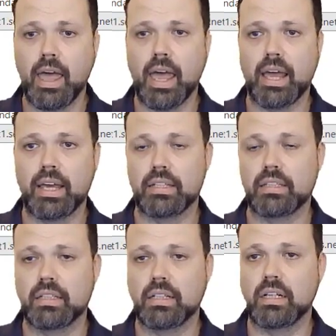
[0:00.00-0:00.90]
And
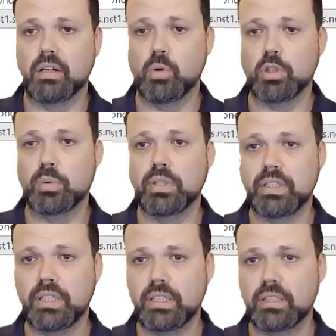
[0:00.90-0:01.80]
uh, what we'll
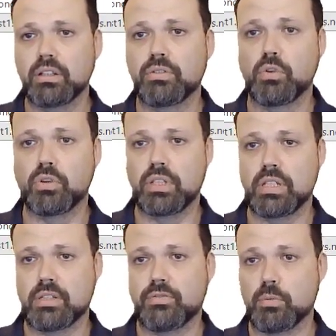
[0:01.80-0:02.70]
need for
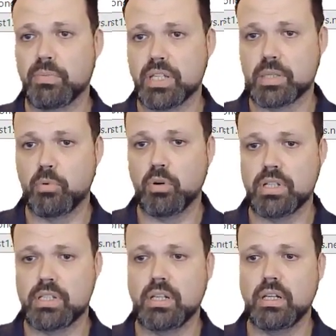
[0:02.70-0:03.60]
this from this
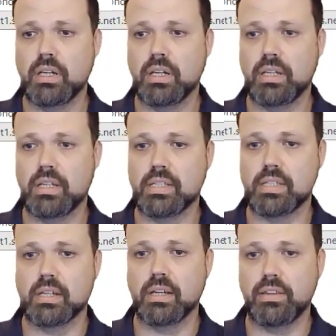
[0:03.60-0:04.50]
policy is uh,